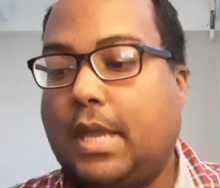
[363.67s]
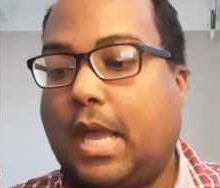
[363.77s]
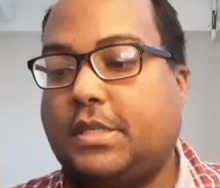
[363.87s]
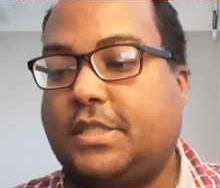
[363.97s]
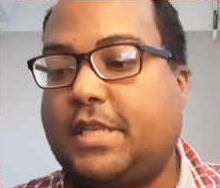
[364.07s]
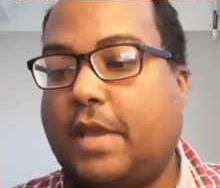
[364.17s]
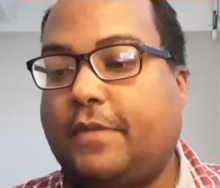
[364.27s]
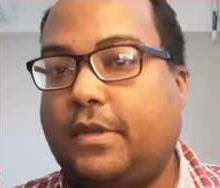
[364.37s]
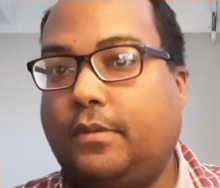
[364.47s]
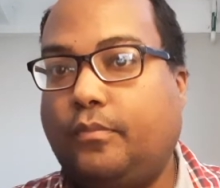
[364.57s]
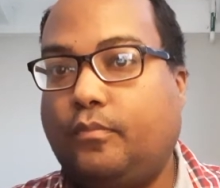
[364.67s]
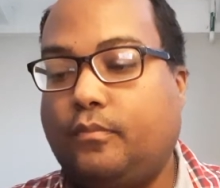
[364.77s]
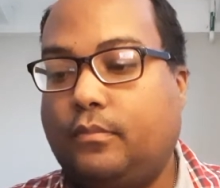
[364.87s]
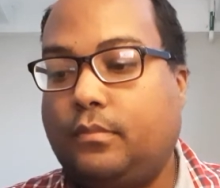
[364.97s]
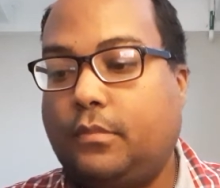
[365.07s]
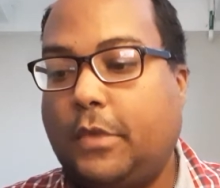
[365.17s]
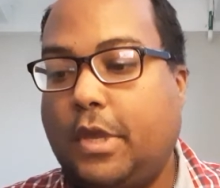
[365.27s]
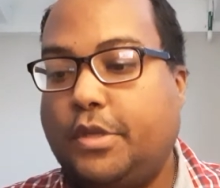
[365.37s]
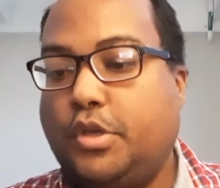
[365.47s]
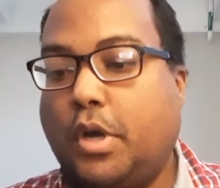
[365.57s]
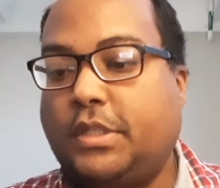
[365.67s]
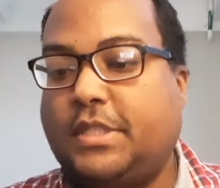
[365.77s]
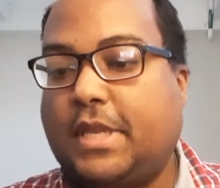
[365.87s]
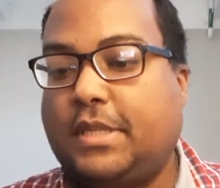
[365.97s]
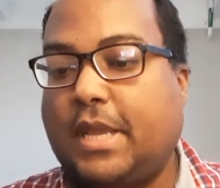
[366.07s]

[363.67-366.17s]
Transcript: As a 7, you understand